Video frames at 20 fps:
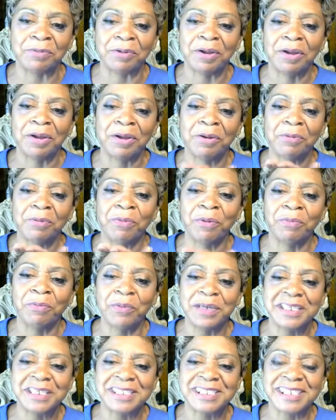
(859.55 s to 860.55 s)
you,
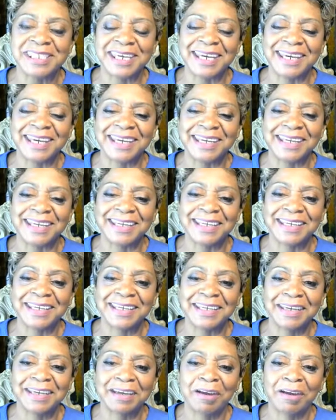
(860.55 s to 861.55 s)
when we
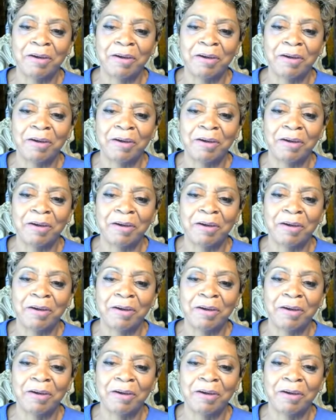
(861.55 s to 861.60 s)
sing,